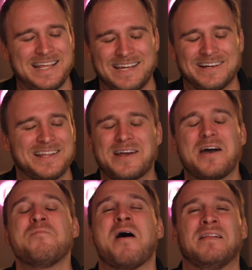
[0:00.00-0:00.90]
you're like,
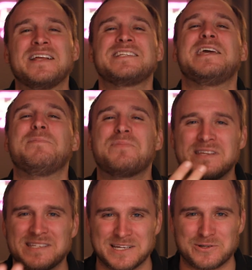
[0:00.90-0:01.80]
come on, let's keep
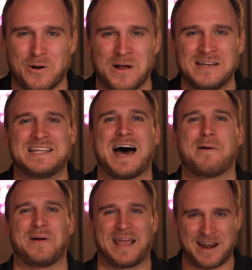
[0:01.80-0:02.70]
these things on
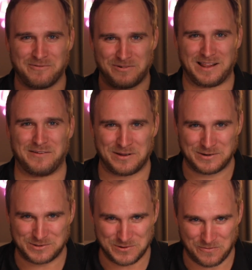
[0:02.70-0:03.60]
topic and
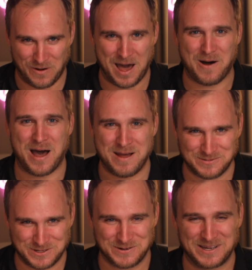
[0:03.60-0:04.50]
relevant to what
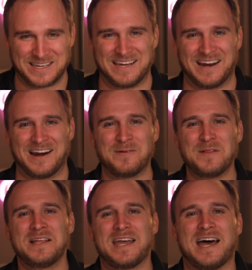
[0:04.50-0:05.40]
I'm doing here.
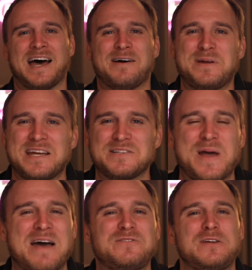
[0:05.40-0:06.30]
Because
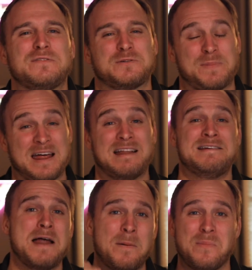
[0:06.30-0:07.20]
after you've spent a
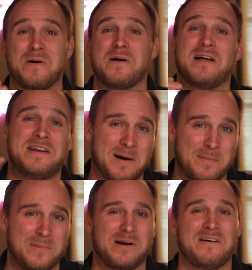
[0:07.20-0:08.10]
number
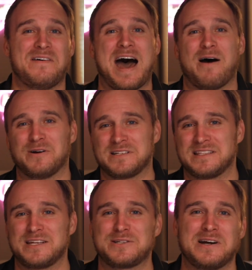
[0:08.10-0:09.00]
of hours
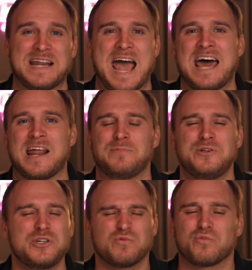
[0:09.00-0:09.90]
and they start to add up, you
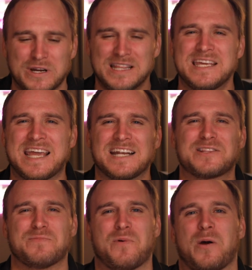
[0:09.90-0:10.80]
just really get to
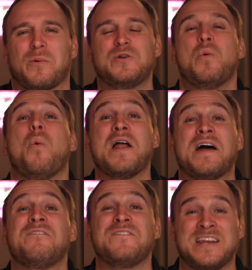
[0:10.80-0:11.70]
the point where you want
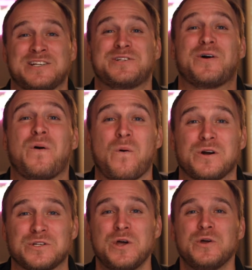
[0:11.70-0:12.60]
to finish the
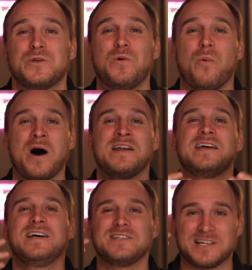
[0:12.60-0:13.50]
course. You want
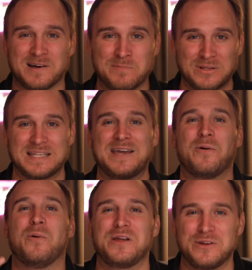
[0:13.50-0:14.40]
to complete
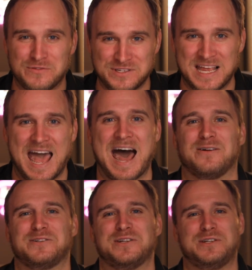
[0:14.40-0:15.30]
what you've set
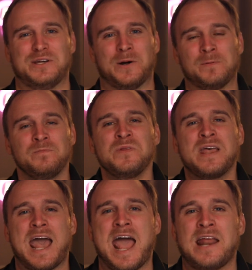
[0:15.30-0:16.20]
out to do.
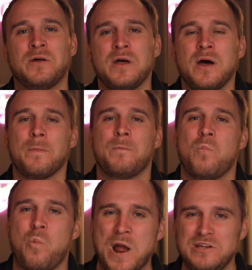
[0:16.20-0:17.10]
And
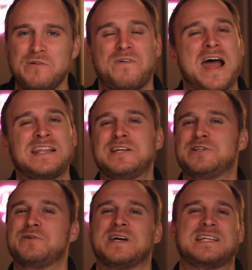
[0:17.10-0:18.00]
when you finally
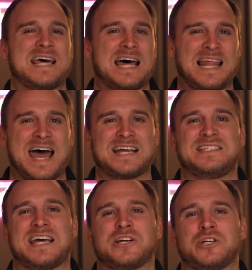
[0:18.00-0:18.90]
do get to that last
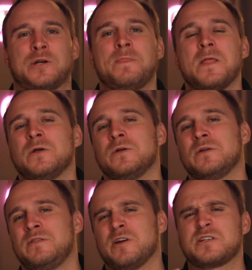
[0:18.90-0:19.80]
section,
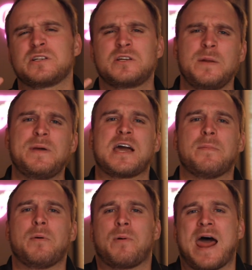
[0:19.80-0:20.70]
there's going to be a
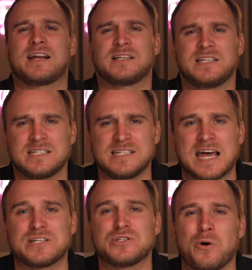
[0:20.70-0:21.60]
couple practice
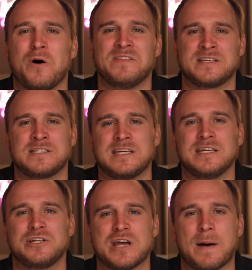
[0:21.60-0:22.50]
tests on the
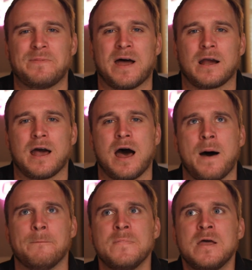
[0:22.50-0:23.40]

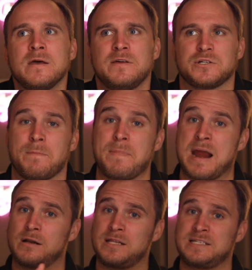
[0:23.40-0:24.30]
CEshop.com. There's a
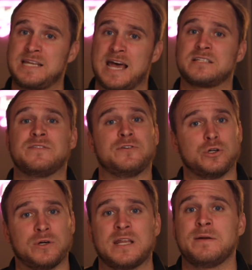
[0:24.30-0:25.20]
Maryland test if you're
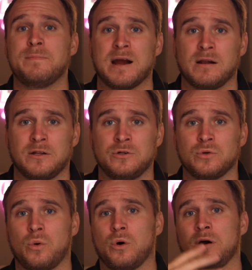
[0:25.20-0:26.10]
doing it in Maryland
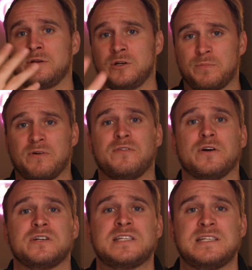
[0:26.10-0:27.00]
or your
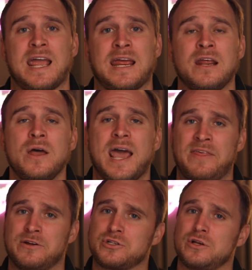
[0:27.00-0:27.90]
preferred state.
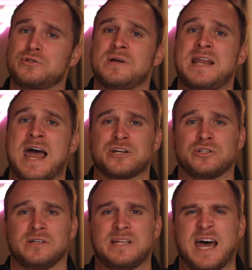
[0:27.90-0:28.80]
And there's also a
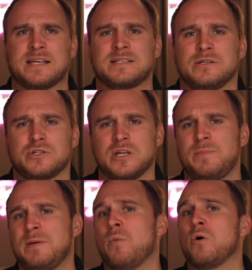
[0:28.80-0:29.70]
national test. There's going to
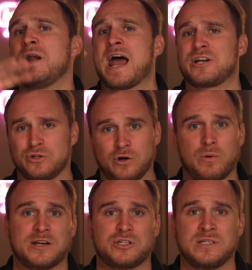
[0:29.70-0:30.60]
be more national
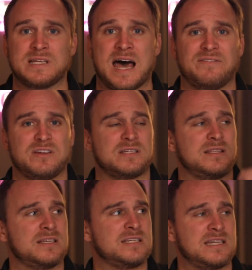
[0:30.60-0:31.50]
questions, obviously,
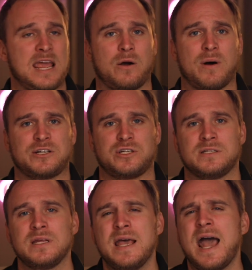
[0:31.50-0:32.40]
than state
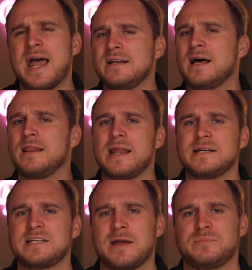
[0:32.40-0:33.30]
questions. And a lot
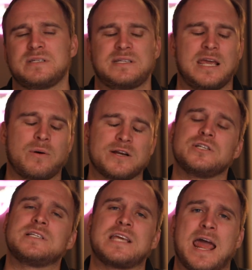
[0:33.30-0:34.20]
of times the state
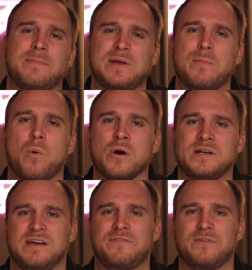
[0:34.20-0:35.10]
questions can be more
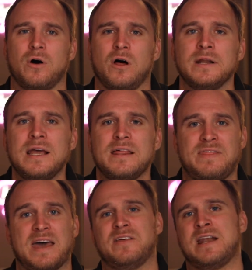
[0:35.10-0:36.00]
difficult
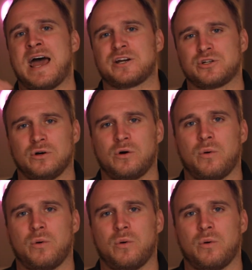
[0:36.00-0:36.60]
than the national